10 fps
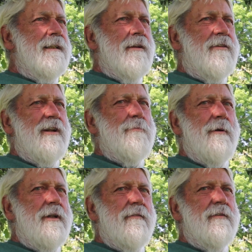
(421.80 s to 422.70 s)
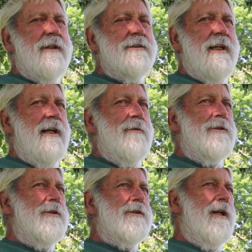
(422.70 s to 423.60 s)
you think about different things, and I
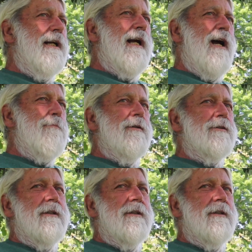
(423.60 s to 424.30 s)
always used to like apples.